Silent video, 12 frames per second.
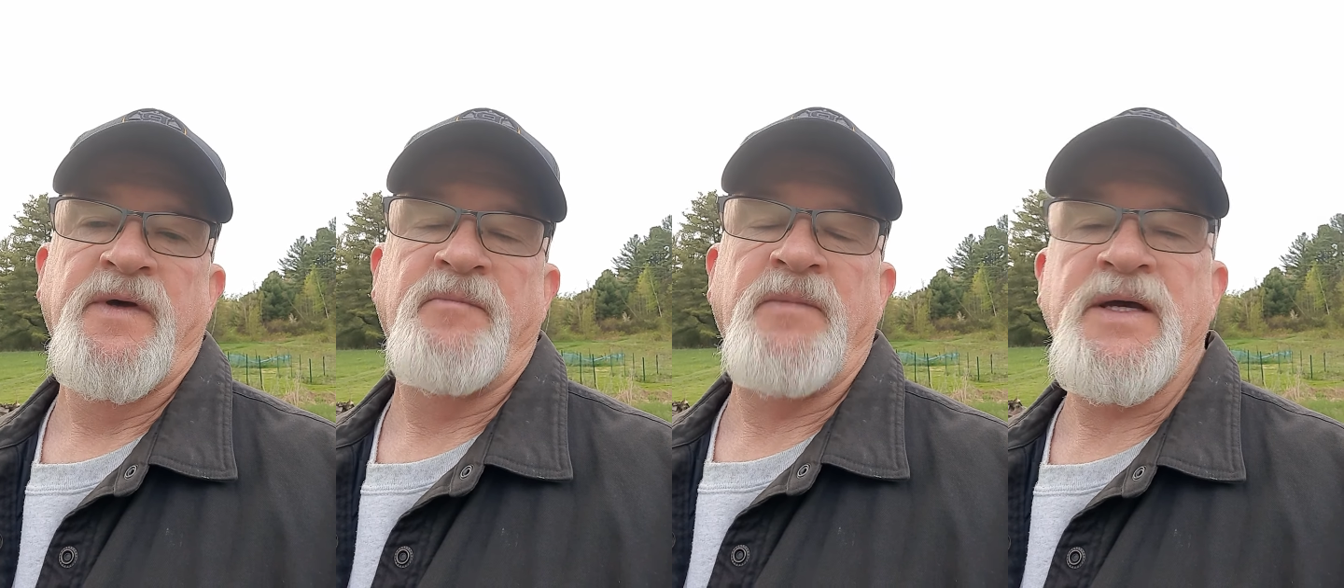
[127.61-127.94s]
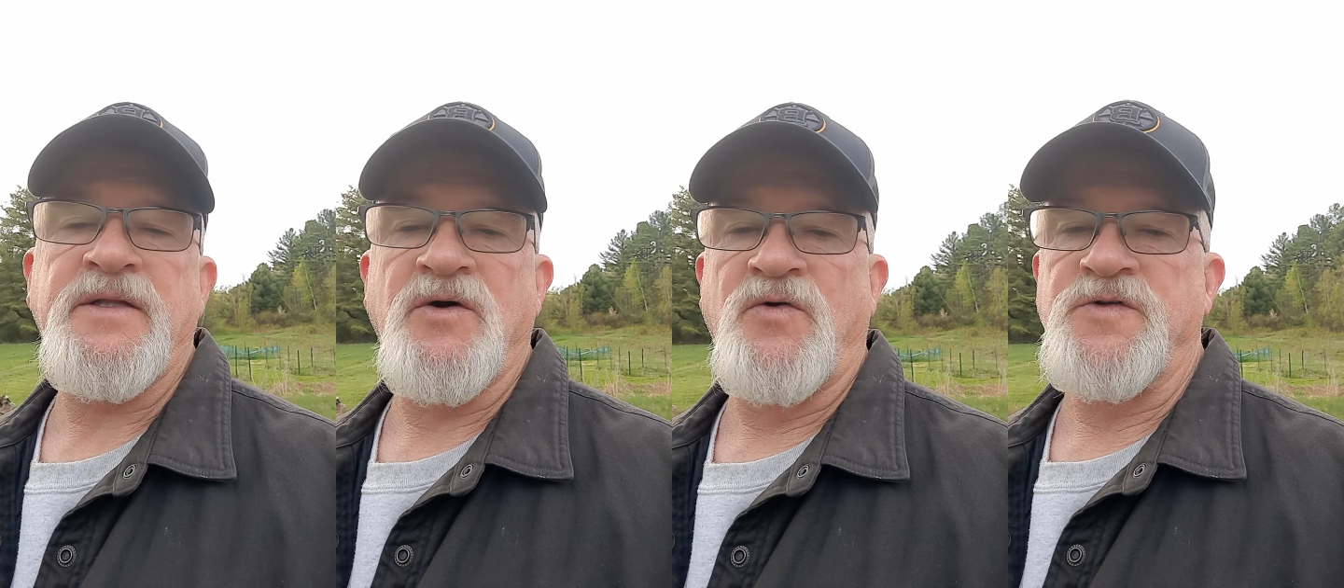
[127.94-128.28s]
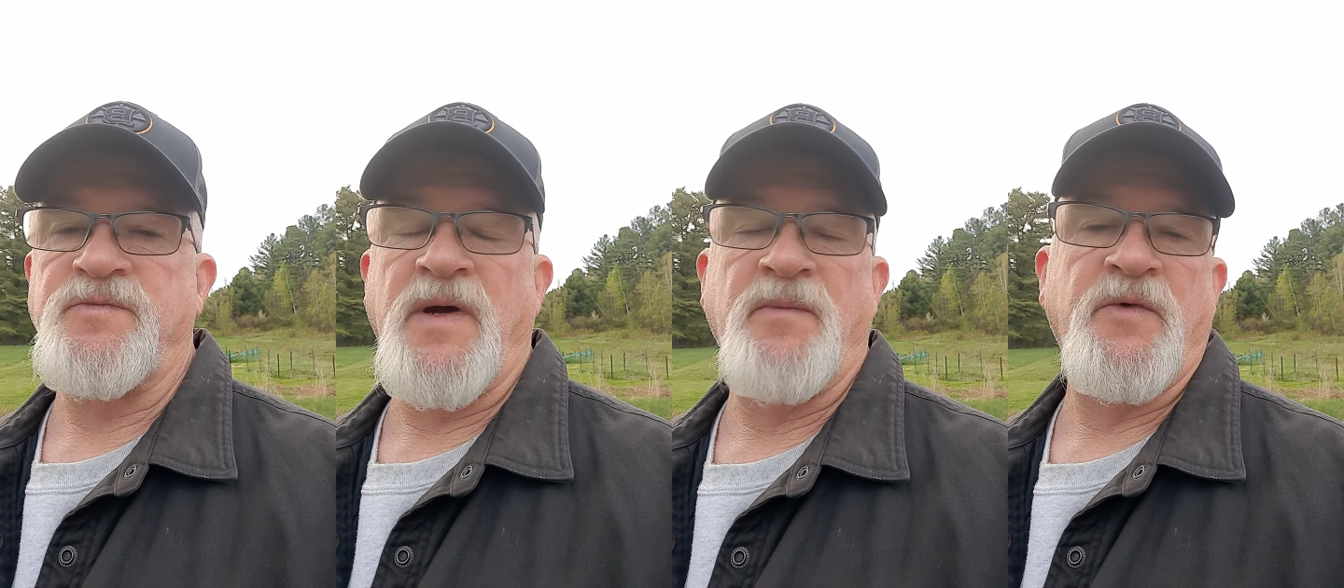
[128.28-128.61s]
Make
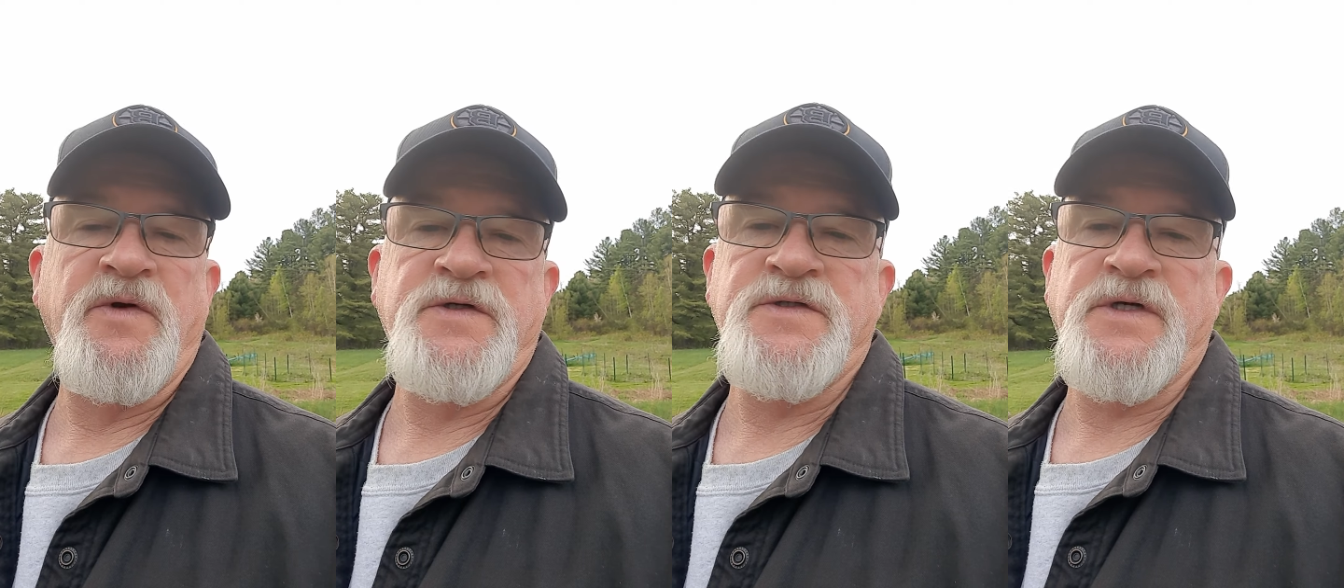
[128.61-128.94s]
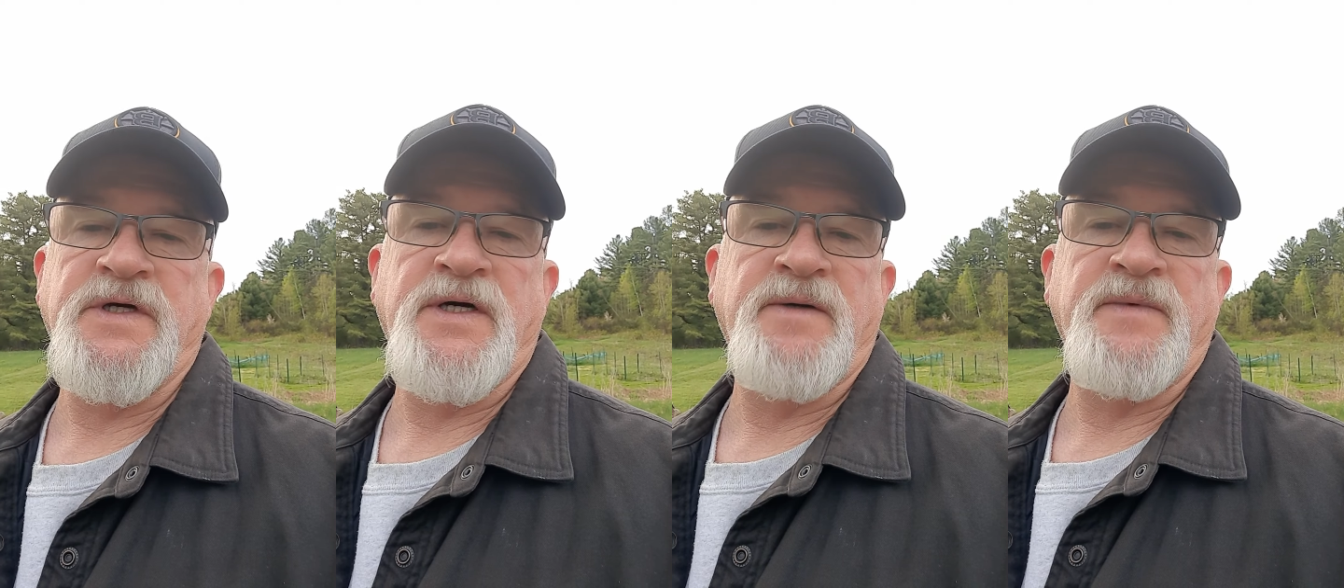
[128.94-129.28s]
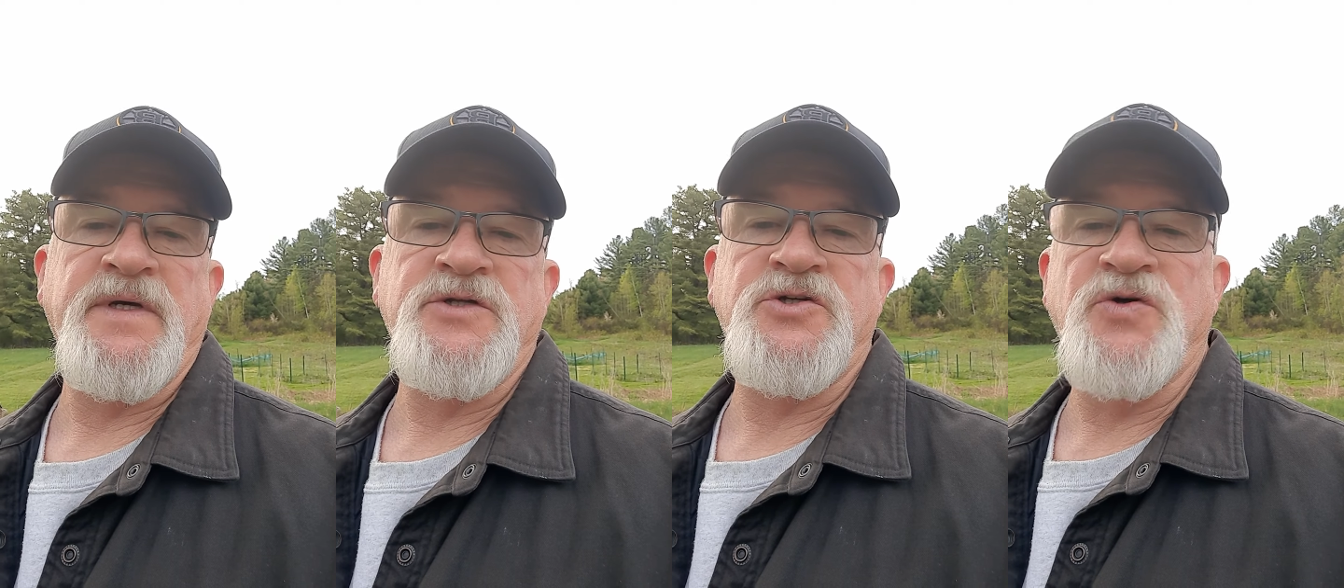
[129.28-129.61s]
those memories. Uh,
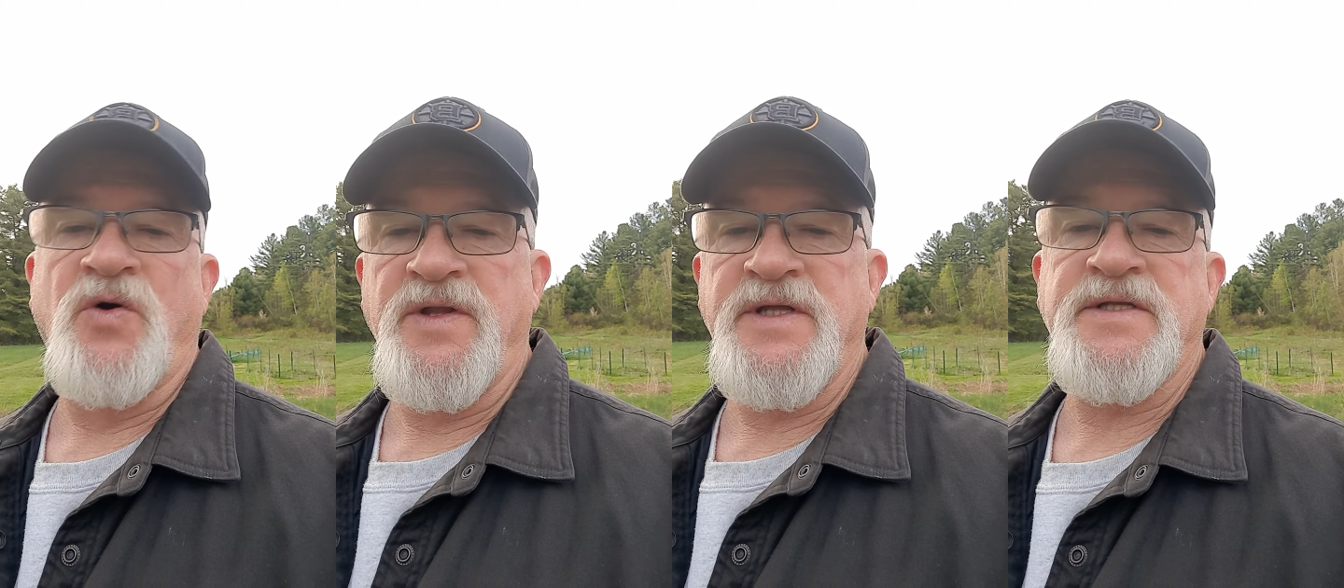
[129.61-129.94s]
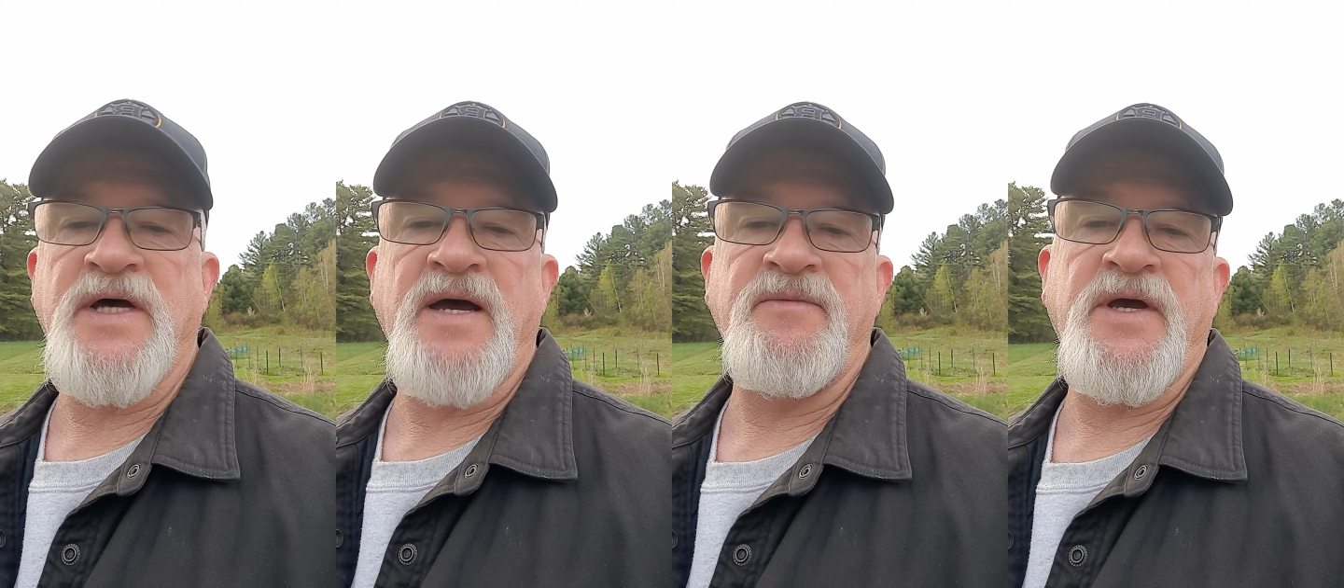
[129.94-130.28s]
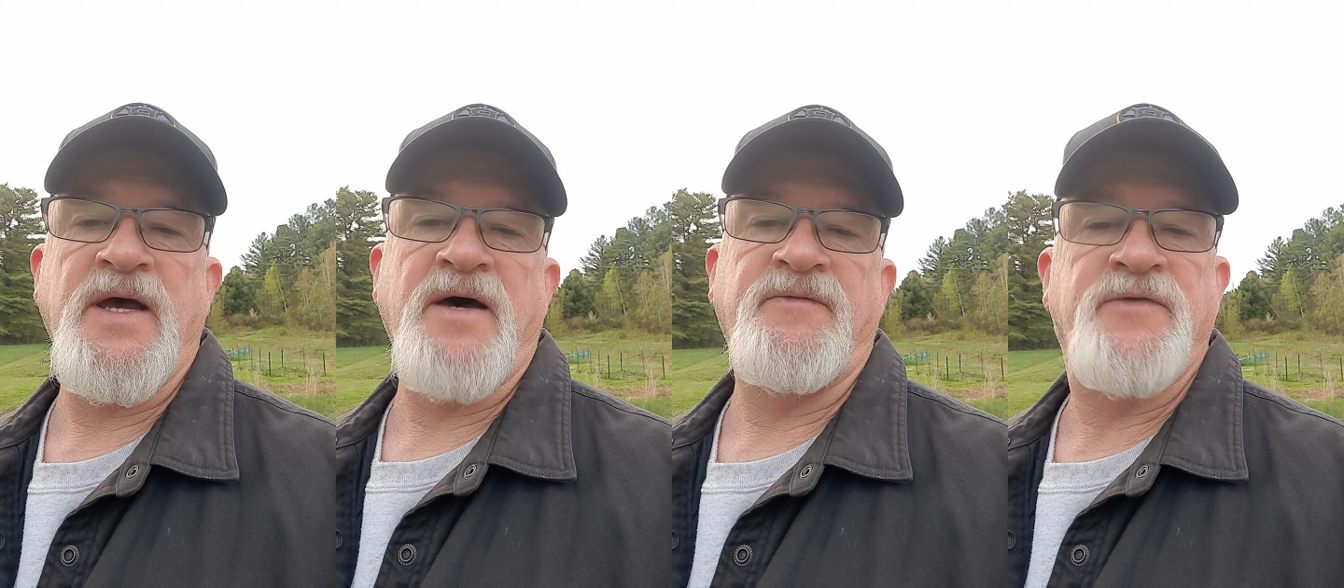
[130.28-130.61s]
enjoy the time you
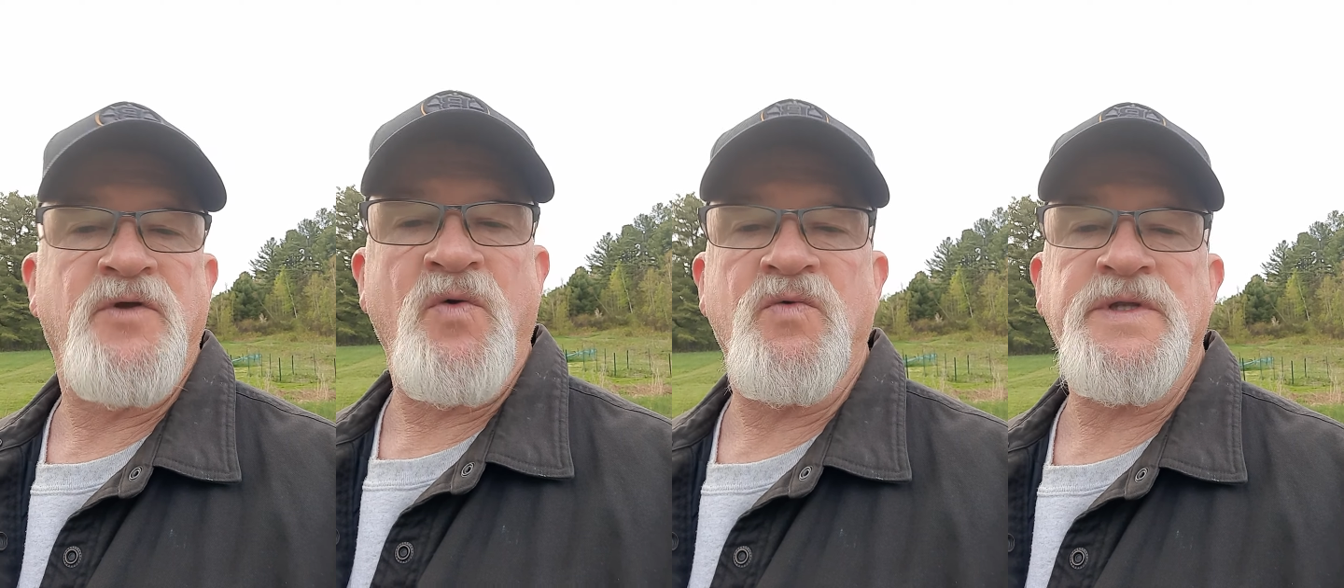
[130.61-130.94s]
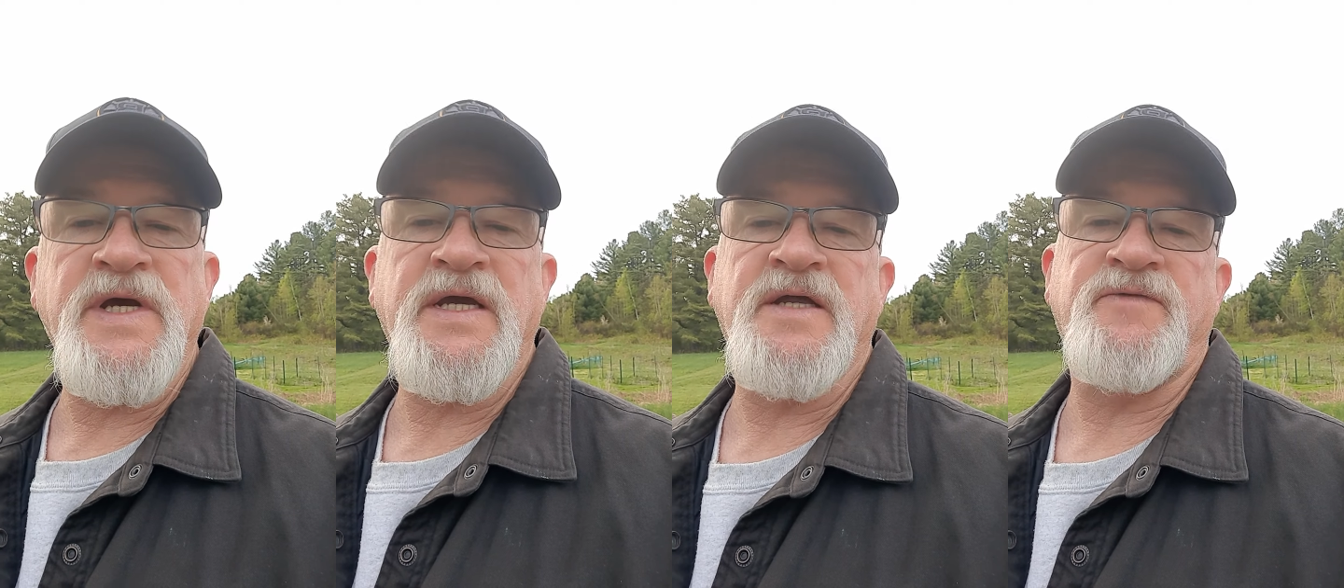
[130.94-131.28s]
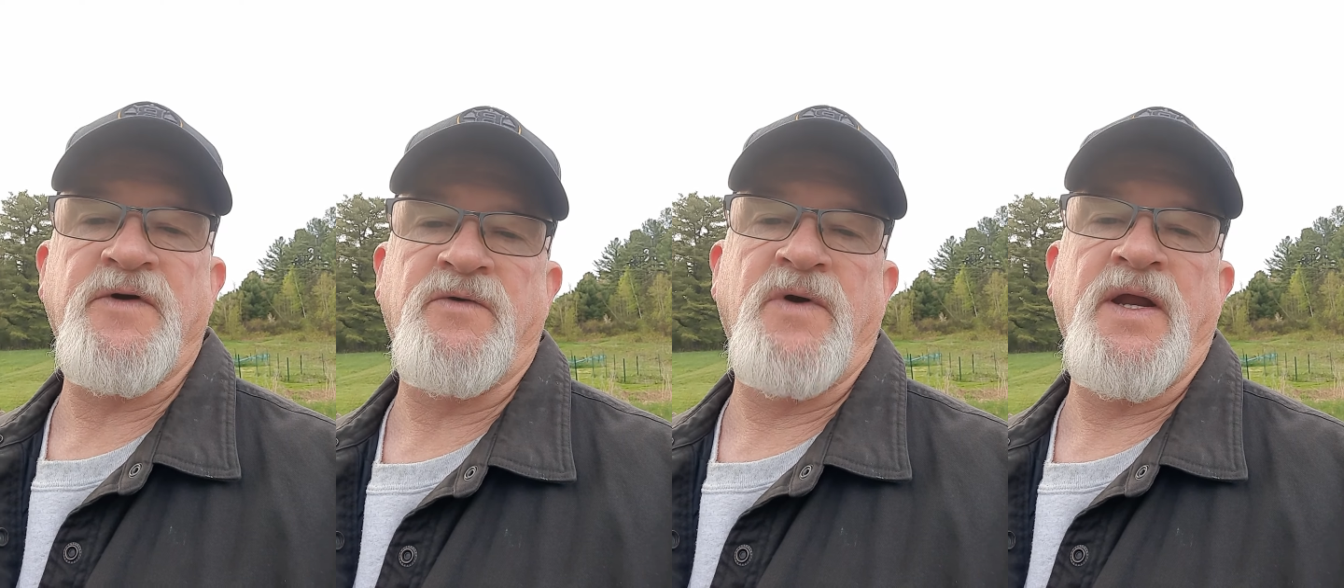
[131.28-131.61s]
have. Don't take it
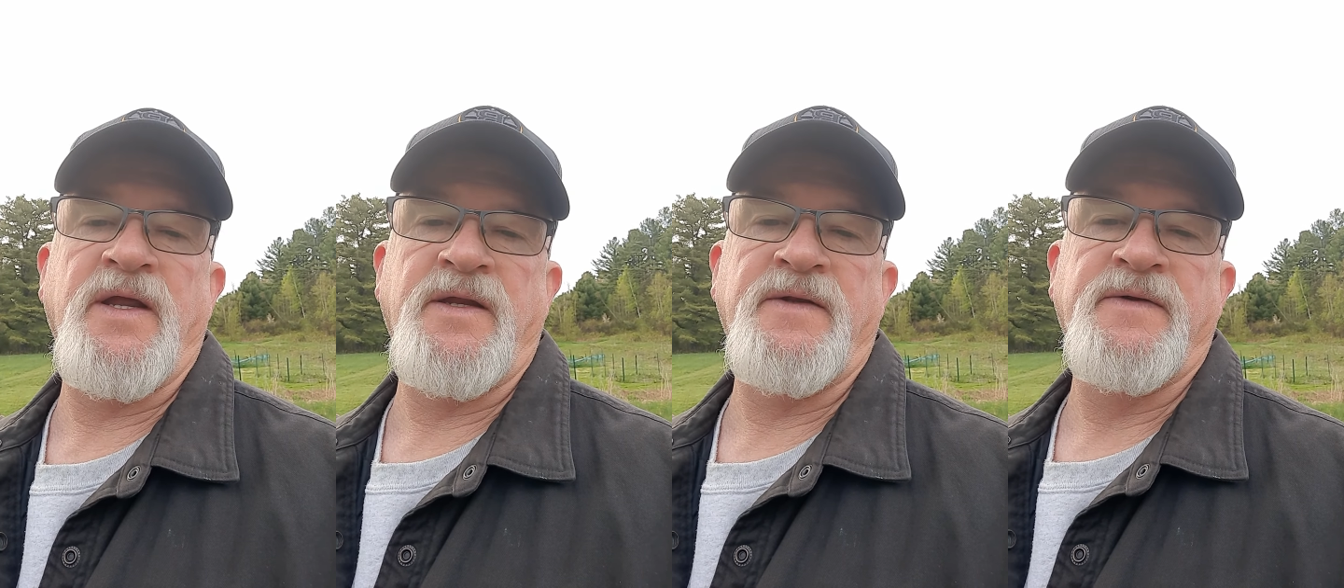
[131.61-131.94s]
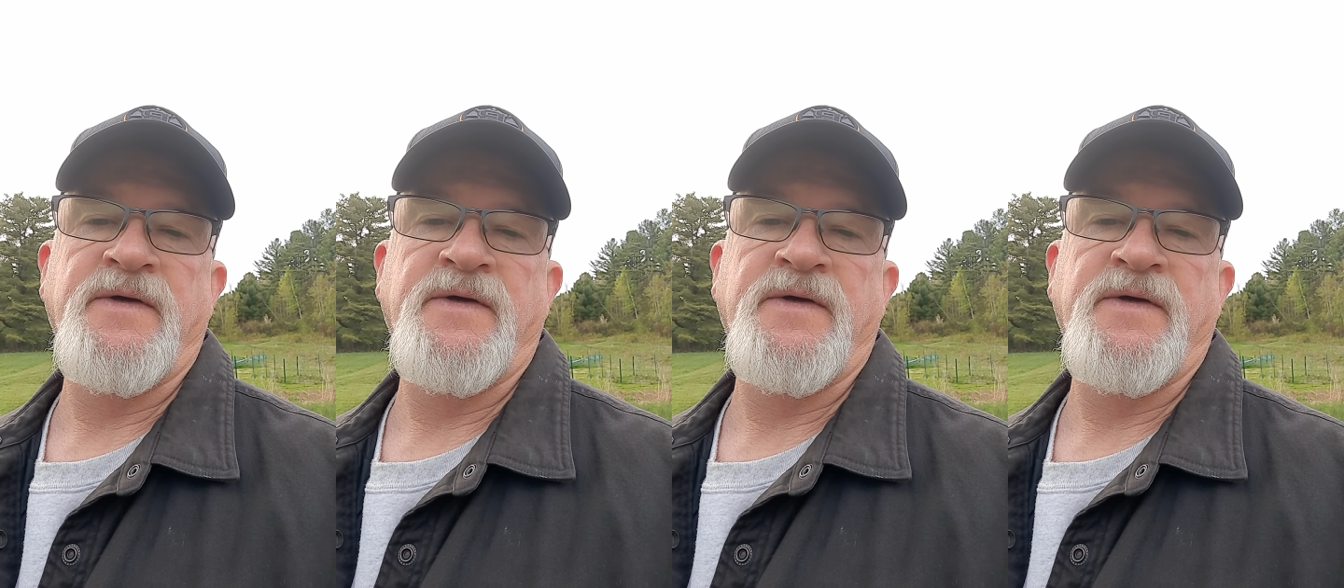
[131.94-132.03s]
for granted.